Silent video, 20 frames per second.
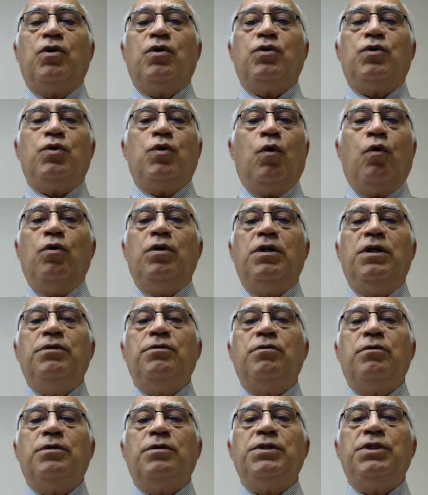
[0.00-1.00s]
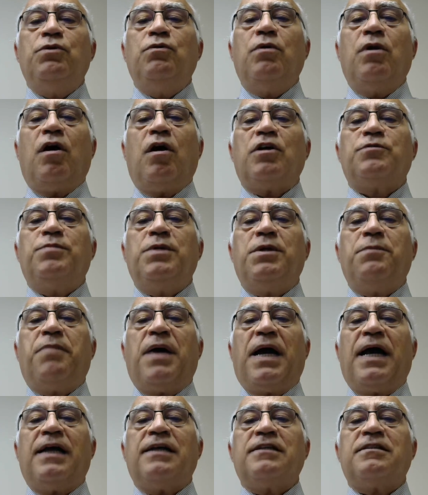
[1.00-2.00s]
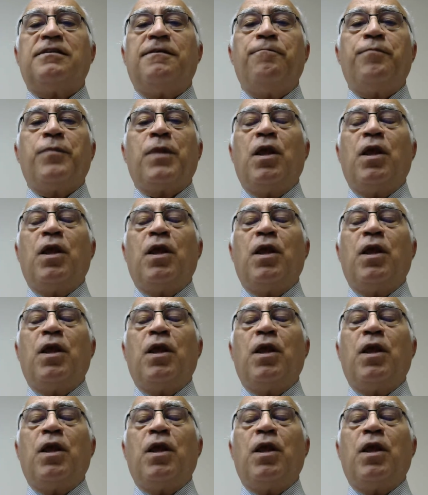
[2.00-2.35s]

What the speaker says: No new laws being passed,